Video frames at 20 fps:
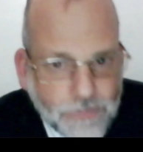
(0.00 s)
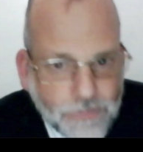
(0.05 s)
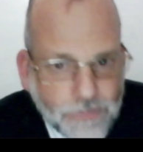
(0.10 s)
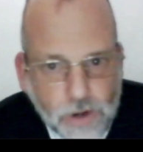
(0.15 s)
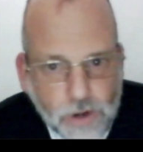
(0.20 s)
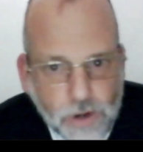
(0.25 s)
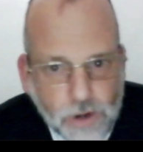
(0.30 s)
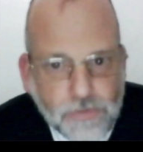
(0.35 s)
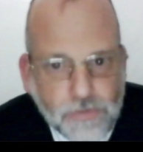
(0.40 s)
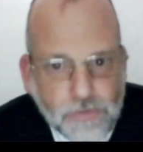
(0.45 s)
If
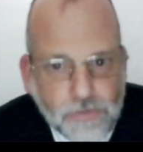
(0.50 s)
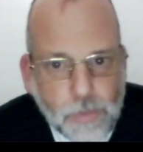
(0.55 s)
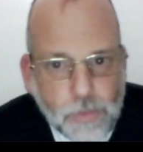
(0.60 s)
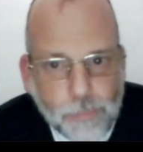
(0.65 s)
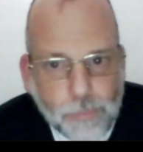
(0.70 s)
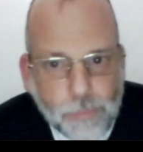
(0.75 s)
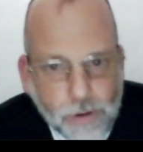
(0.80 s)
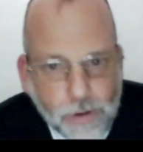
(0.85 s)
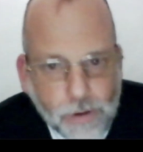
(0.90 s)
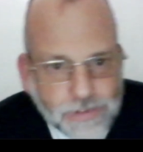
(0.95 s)
it's heard from
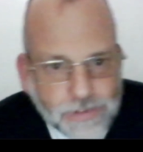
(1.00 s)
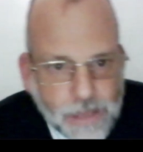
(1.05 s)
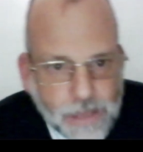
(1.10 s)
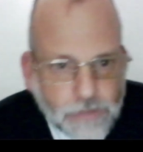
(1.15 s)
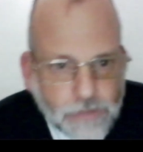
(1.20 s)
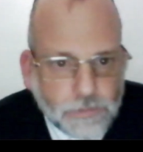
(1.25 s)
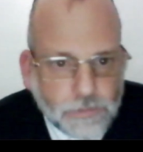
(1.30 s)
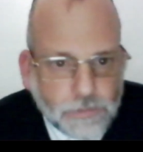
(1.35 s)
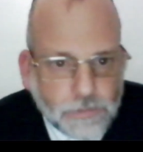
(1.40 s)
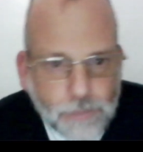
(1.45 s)
a
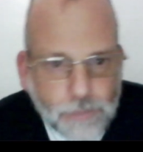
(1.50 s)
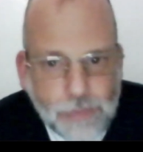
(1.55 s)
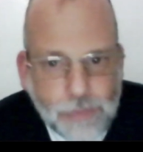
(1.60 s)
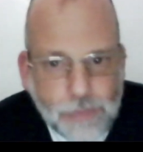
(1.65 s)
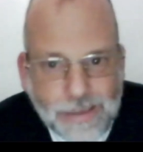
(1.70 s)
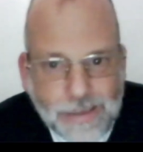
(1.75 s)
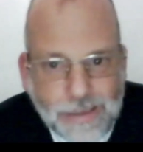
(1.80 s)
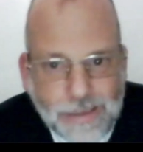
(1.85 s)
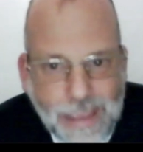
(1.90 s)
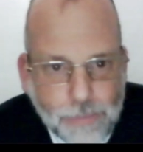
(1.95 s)
person,
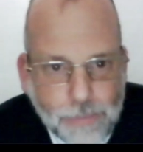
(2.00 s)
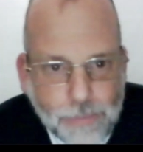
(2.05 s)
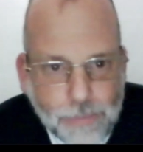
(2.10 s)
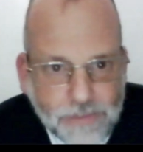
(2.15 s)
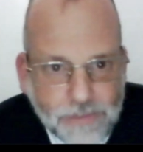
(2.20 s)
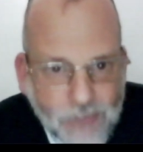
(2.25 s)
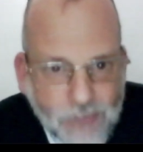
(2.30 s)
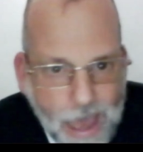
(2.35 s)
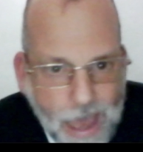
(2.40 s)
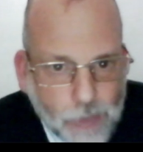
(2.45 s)
maybe it can't
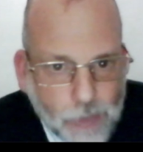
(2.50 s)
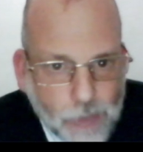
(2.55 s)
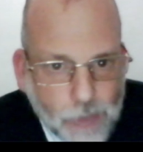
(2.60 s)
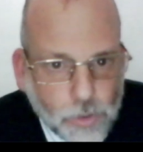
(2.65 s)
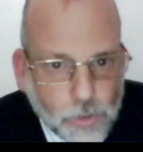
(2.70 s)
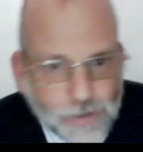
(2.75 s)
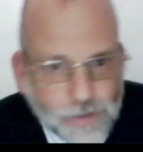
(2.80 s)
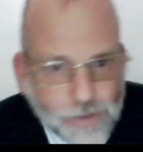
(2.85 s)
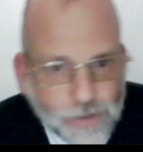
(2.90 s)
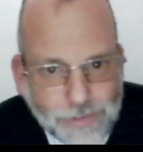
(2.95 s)
be
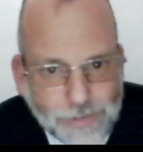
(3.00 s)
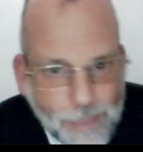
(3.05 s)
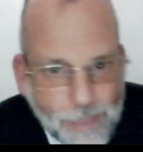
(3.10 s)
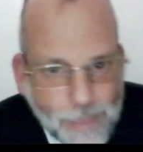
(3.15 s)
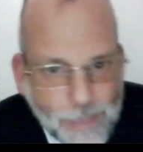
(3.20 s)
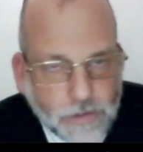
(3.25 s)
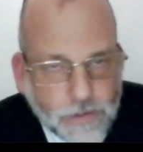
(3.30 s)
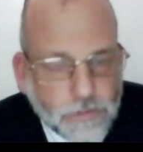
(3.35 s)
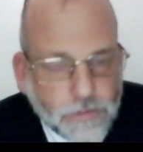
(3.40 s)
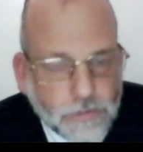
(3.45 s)
found or
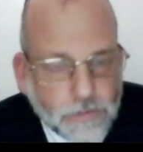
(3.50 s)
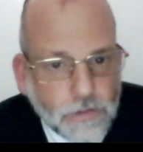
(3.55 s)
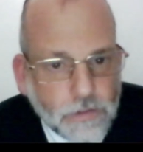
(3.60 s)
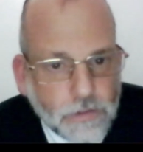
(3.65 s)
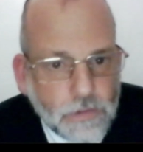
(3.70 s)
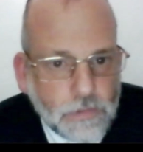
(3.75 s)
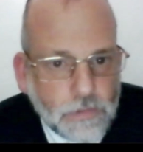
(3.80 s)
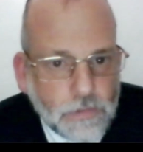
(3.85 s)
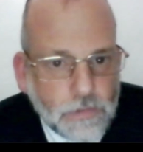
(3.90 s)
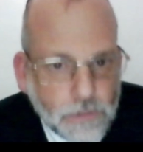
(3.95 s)

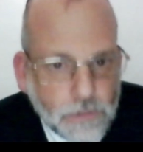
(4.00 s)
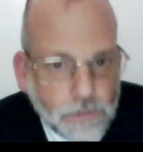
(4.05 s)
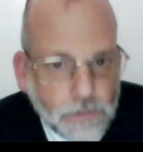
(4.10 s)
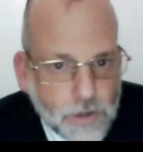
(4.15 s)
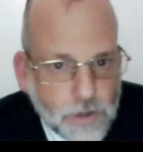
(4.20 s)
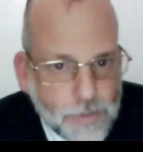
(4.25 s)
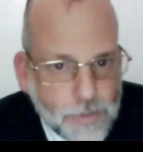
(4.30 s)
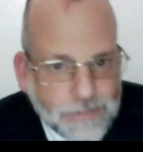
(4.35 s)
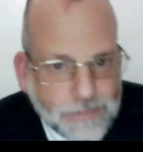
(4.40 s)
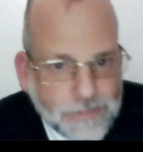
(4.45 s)

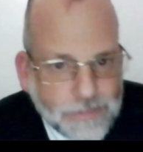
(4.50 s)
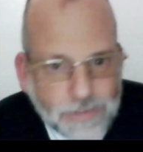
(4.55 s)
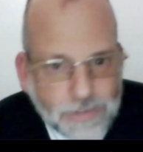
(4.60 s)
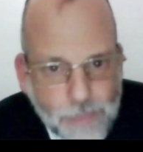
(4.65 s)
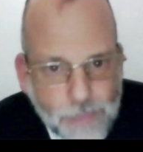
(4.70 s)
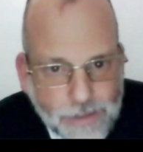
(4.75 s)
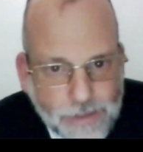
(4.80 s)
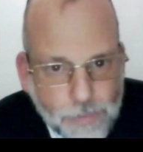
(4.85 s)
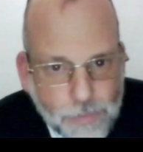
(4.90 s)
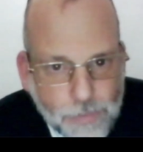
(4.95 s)
could have been
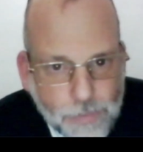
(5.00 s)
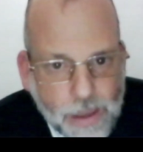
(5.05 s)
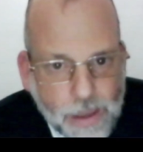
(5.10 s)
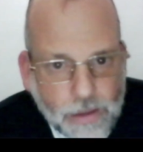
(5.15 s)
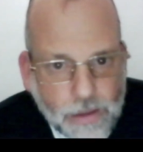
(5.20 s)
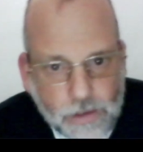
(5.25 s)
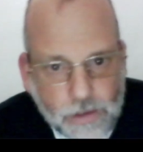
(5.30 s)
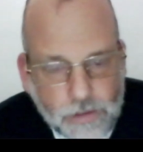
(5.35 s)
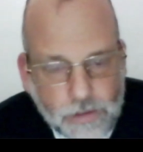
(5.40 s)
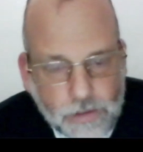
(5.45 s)
suspected
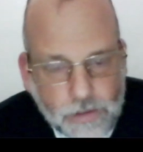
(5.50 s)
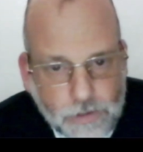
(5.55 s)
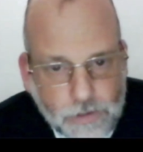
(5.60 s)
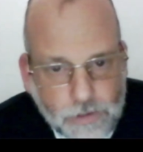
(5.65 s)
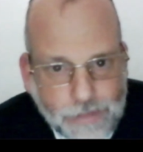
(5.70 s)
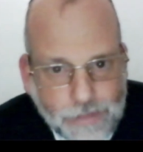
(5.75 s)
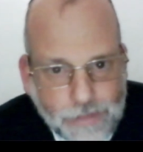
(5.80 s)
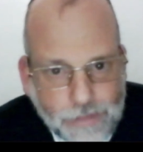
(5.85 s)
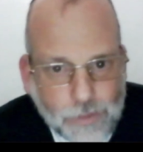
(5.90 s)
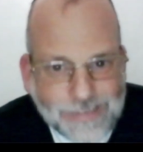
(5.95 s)
by,
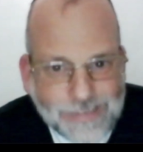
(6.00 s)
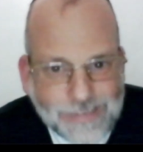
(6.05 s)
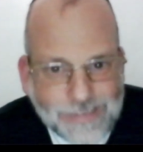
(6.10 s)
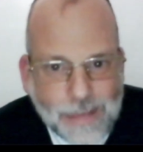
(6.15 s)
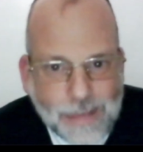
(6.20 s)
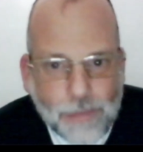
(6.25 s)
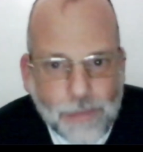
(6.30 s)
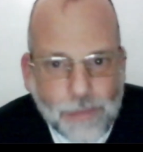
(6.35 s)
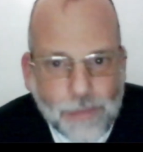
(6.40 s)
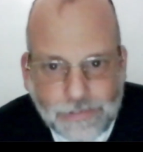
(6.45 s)
that it was
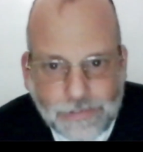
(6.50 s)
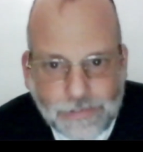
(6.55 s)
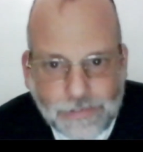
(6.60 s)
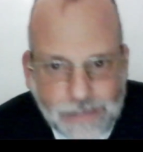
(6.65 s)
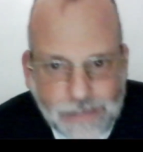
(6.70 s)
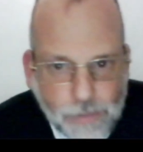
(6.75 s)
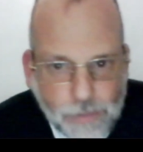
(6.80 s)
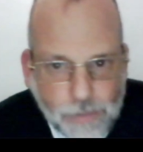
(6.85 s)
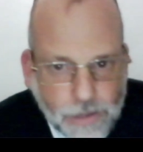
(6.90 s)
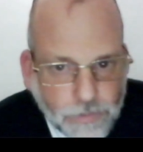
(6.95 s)
said by a
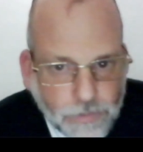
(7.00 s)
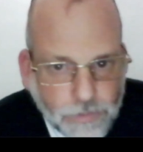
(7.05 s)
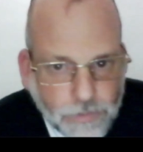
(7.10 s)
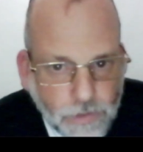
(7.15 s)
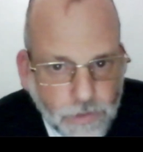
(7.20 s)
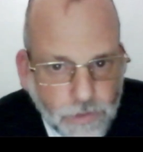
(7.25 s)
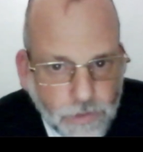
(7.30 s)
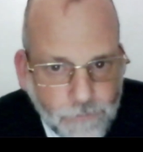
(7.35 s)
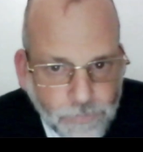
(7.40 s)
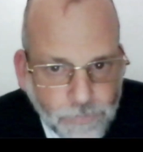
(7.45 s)

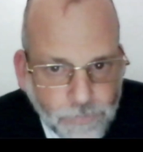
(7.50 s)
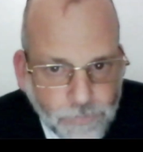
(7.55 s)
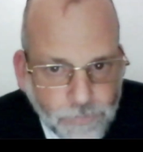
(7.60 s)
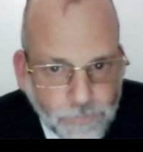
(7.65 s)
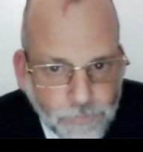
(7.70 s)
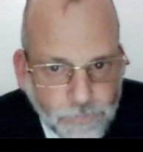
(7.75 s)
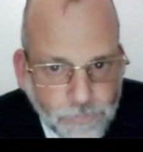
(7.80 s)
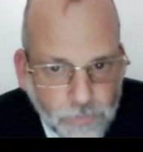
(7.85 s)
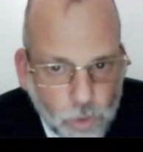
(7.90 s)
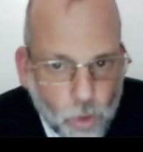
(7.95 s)
demon,
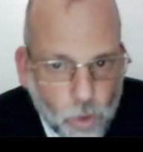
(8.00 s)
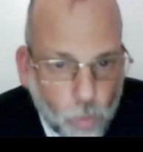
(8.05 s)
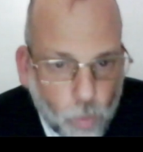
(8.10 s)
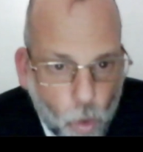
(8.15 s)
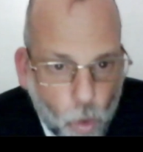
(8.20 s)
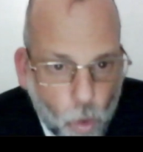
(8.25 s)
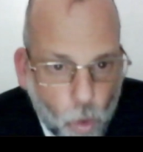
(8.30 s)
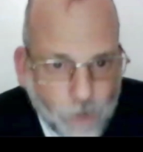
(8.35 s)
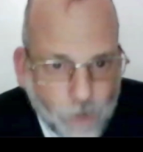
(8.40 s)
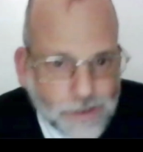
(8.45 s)
or a
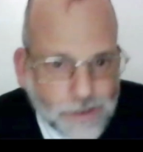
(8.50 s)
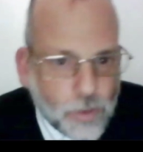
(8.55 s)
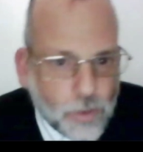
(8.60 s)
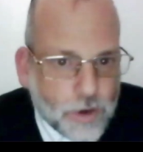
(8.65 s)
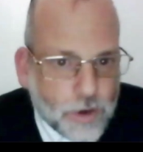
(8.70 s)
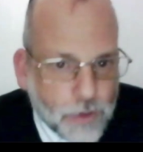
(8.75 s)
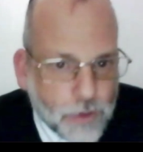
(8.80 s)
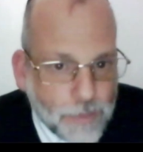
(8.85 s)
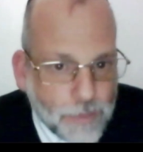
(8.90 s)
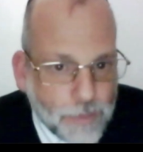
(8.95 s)
warning
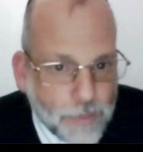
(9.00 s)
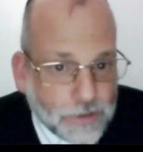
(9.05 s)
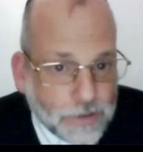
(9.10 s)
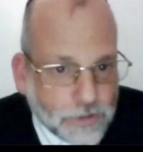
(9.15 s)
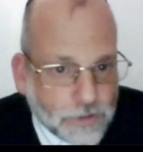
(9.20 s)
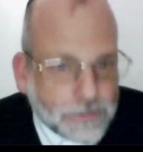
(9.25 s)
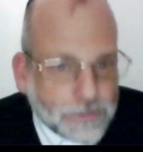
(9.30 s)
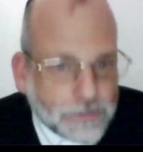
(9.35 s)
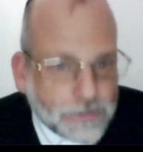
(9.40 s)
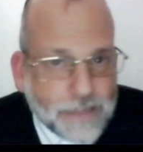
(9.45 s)
to a
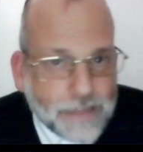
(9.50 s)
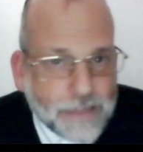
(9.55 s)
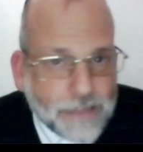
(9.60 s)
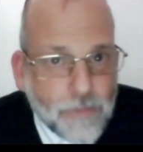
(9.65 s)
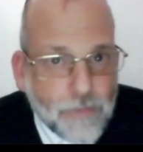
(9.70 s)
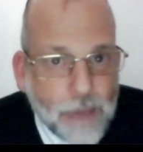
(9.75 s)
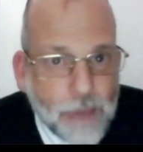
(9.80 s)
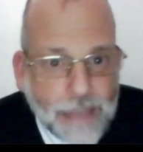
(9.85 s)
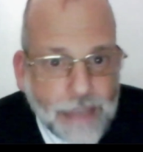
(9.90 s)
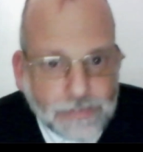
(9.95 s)
criminal
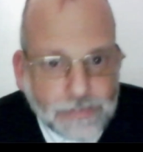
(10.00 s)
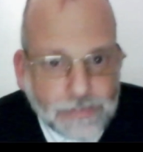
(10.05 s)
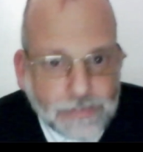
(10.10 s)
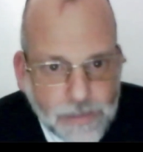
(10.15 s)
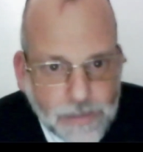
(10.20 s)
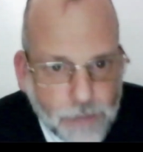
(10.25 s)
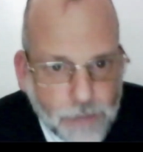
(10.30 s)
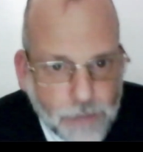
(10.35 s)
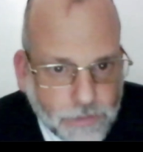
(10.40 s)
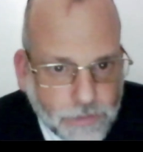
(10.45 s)
given by a
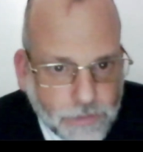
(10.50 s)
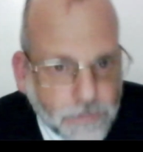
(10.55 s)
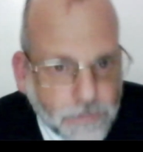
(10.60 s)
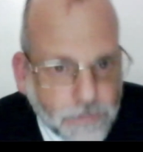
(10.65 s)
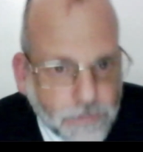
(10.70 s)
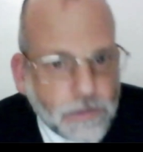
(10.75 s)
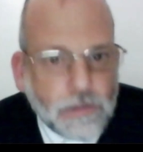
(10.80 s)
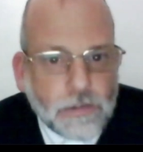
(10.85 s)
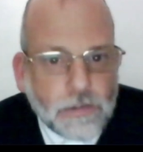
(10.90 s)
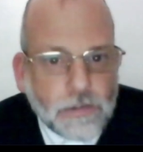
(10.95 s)
demon.
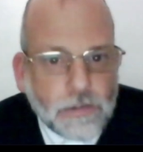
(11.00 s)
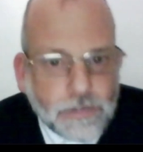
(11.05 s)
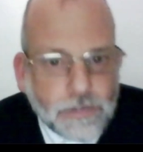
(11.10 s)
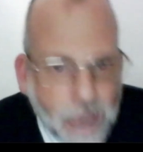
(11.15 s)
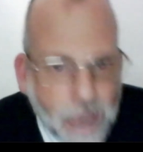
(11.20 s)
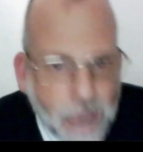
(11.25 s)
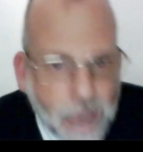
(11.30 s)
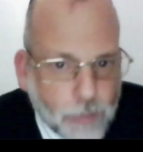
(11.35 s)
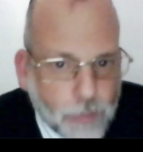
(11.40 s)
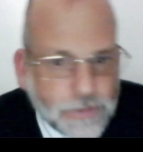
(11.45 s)
The
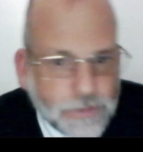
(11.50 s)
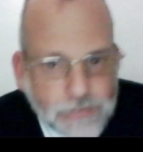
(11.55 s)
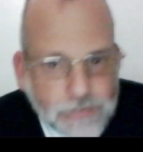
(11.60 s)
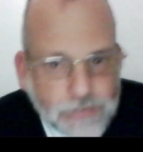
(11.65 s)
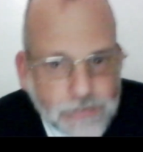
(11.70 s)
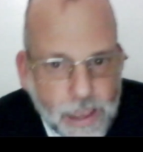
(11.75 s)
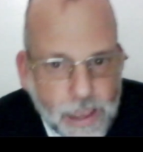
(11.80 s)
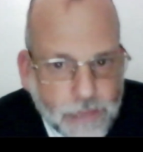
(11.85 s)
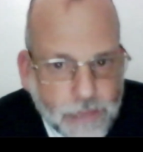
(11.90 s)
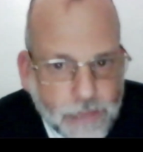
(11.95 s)
Talmud
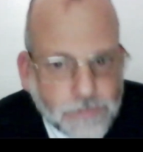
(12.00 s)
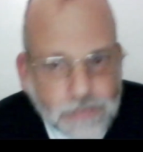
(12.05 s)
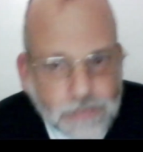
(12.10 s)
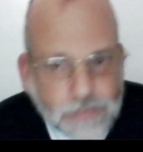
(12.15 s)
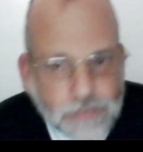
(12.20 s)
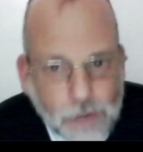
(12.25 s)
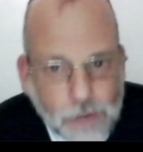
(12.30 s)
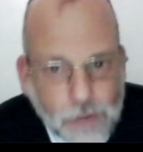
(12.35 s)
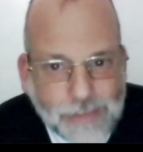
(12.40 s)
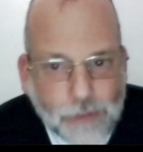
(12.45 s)

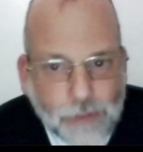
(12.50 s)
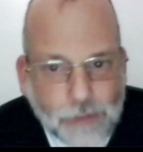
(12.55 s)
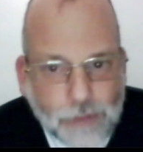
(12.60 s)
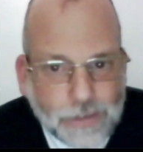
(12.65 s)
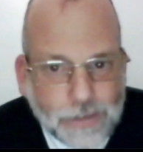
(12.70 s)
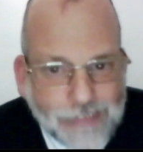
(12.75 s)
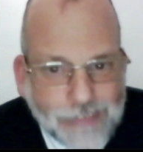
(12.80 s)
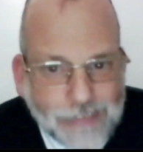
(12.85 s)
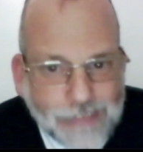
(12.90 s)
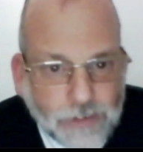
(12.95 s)
says, is
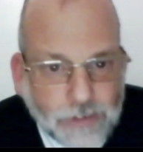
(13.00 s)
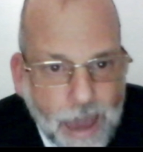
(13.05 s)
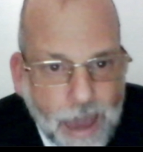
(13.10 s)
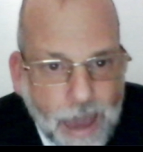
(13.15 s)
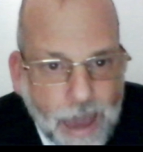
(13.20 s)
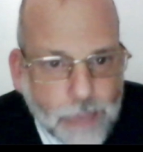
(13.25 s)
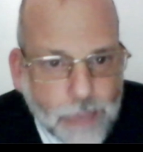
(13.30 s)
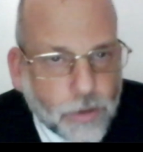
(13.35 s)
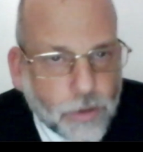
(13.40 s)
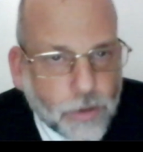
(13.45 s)
that
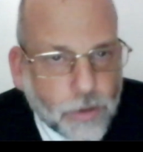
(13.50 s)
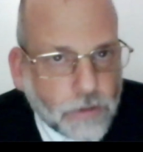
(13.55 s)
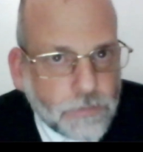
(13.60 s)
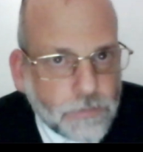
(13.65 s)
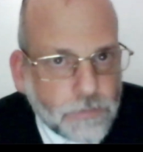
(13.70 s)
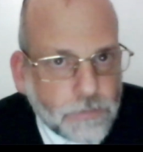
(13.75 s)
liable?